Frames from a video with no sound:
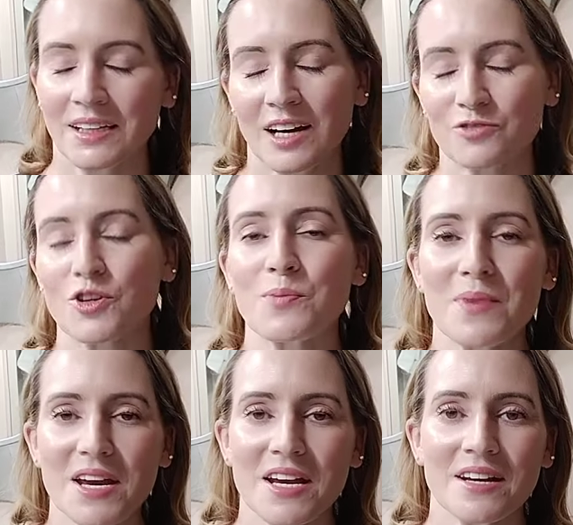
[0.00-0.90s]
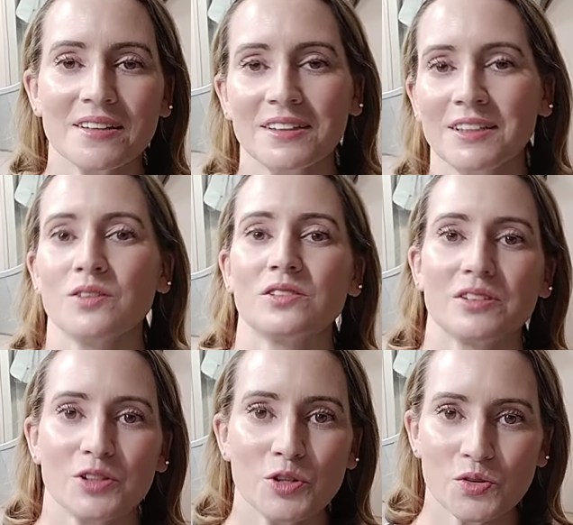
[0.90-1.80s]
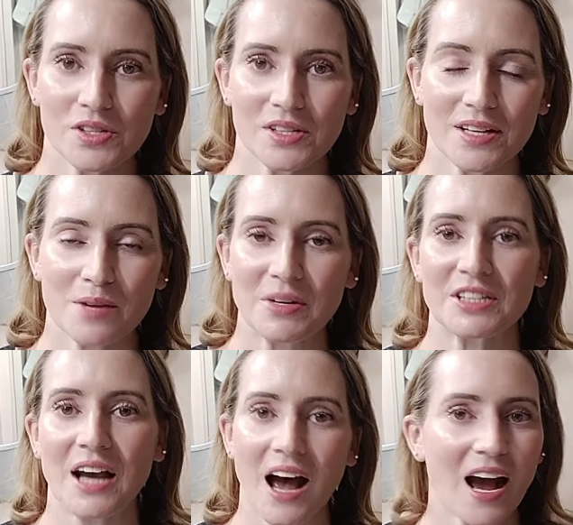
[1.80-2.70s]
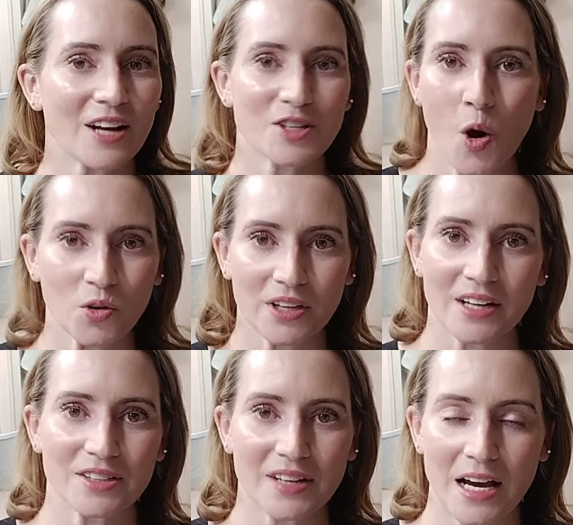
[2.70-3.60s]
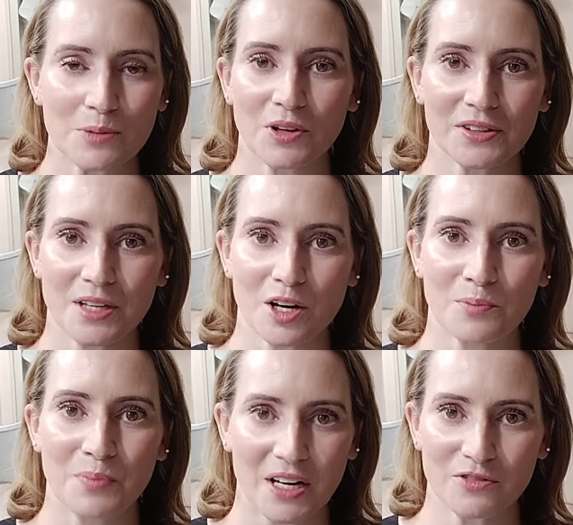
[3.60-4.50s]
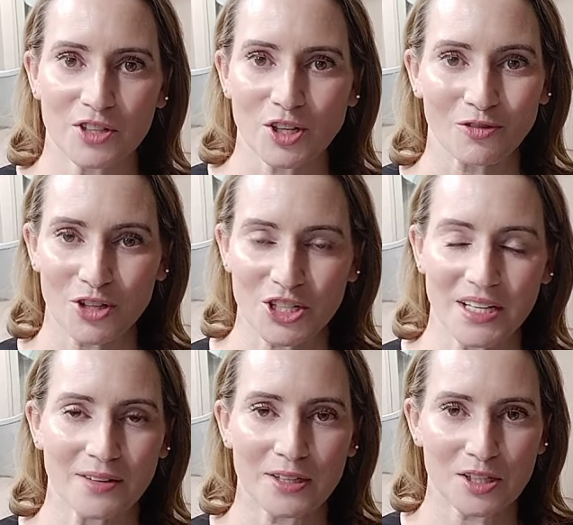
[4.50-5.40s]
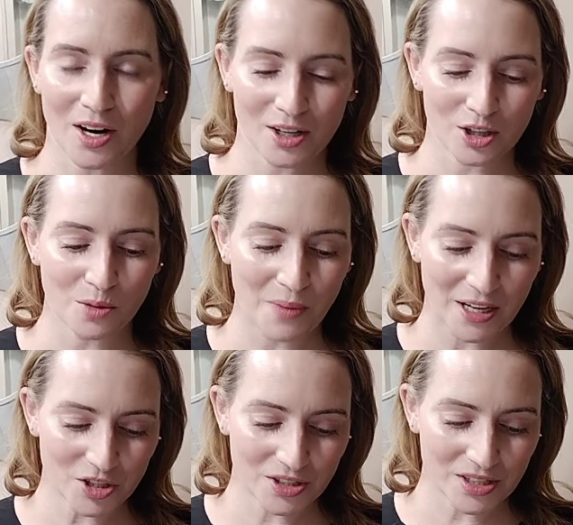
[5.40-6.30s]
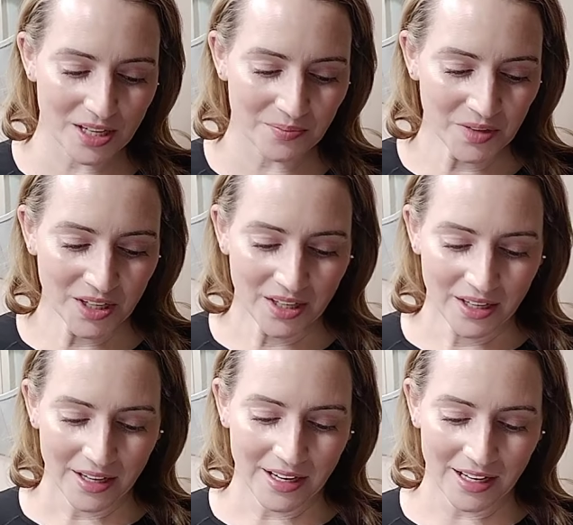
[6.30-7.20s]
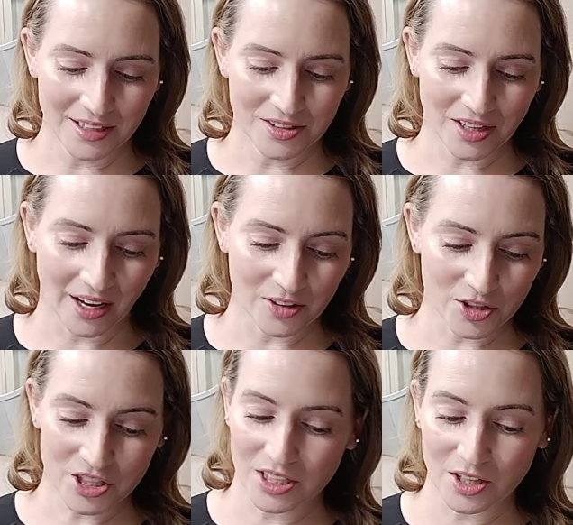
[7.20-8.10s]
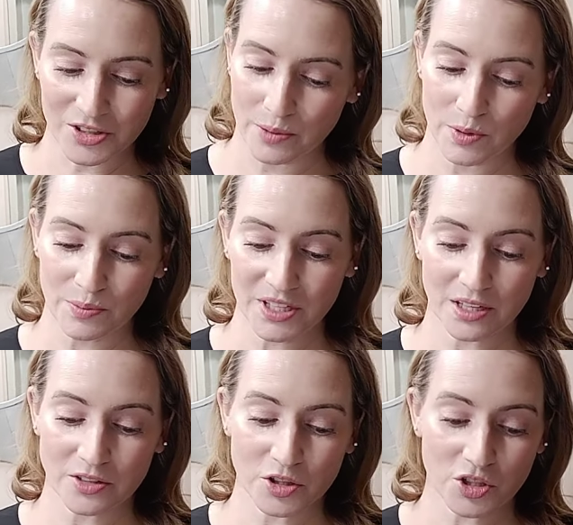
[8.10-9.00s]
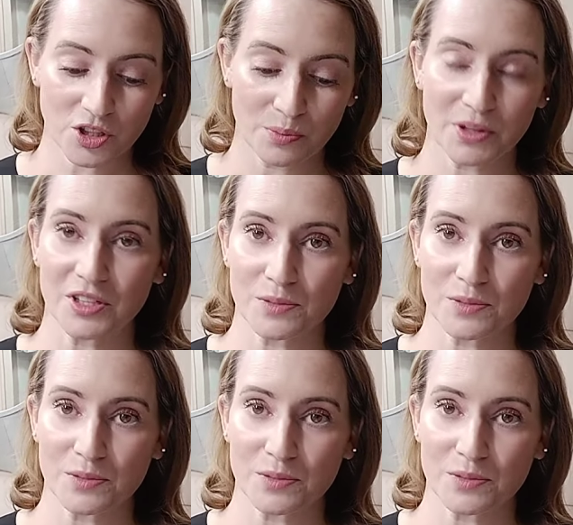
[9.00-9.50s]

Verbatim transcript: For me, using them, it's totally undeniable that they are beneficial for skin. This article mentions it. And uh, they're still somewhat misunderstood, but these